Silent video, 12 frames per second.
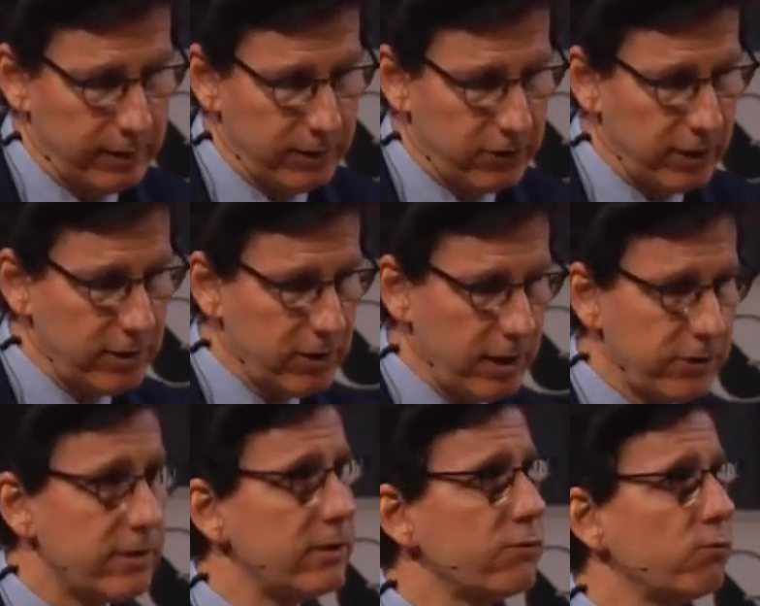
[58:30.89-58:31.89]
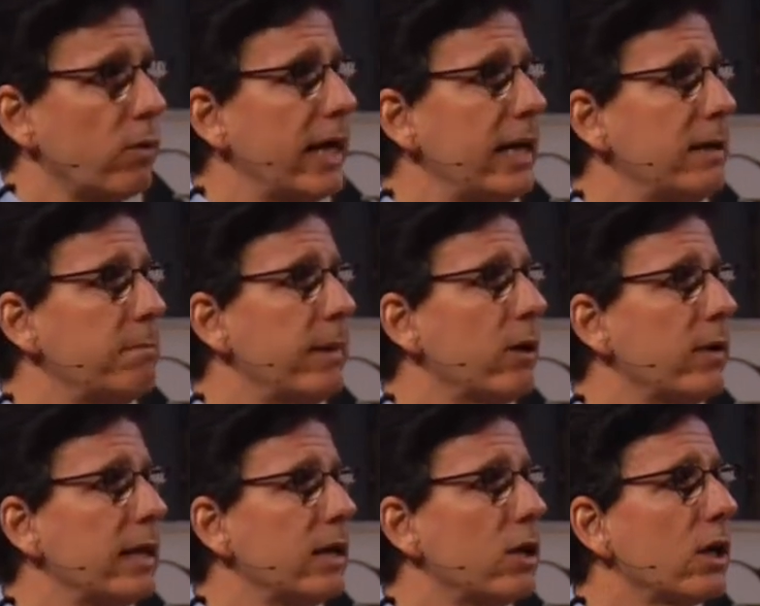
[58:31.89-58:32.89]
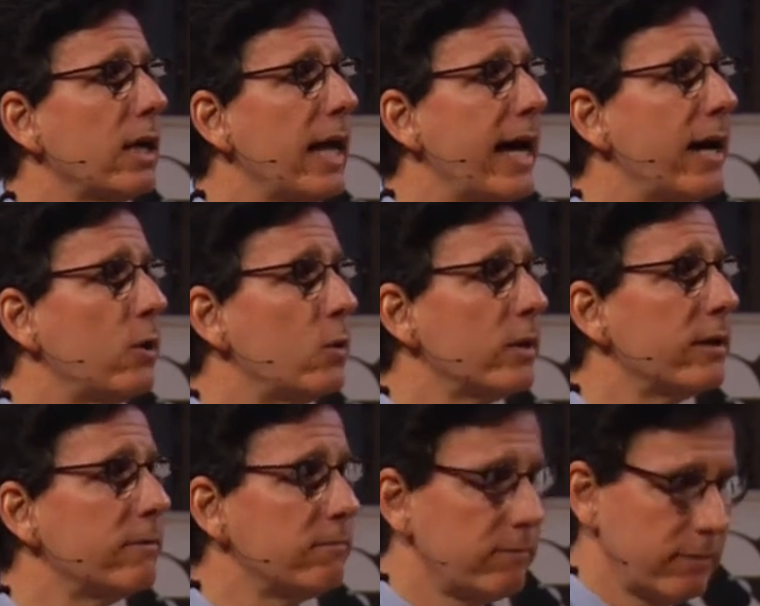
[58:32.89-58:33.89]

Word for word: and sent us this rain bearing cloud